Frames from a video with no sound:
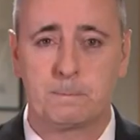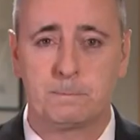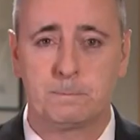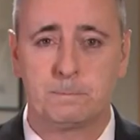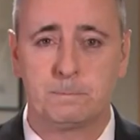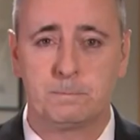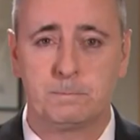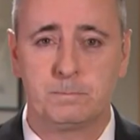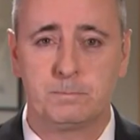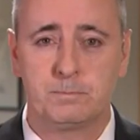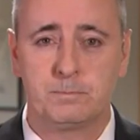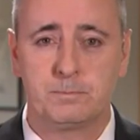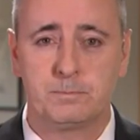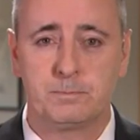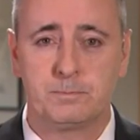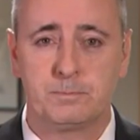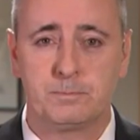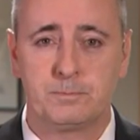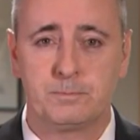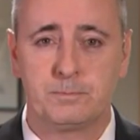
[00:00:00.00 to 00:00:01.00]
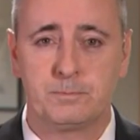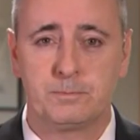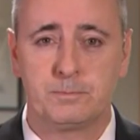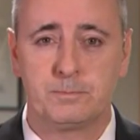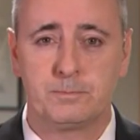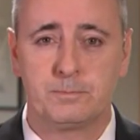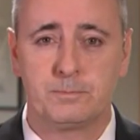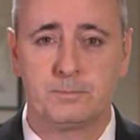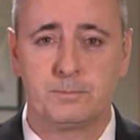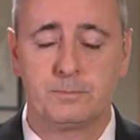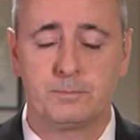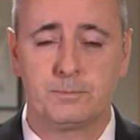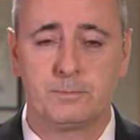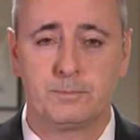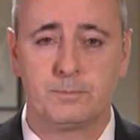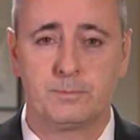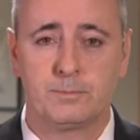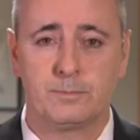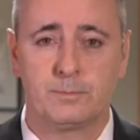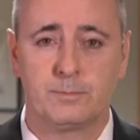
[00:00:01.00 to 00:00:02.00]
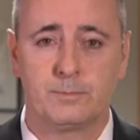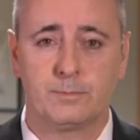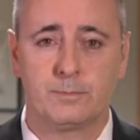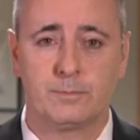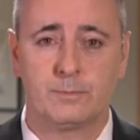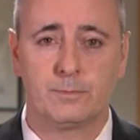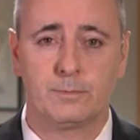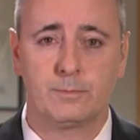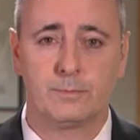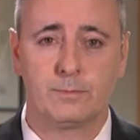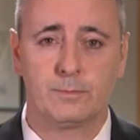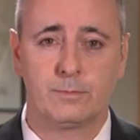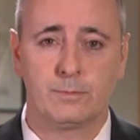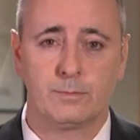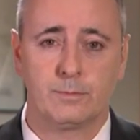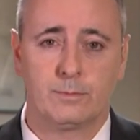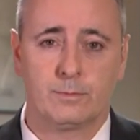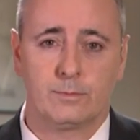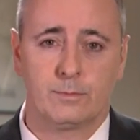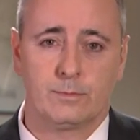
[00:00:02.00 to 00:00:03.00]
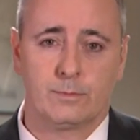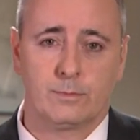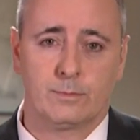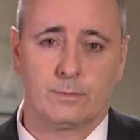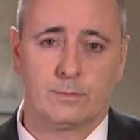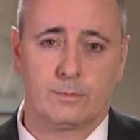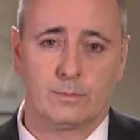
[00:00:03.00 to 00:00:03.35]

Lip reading: [no speech]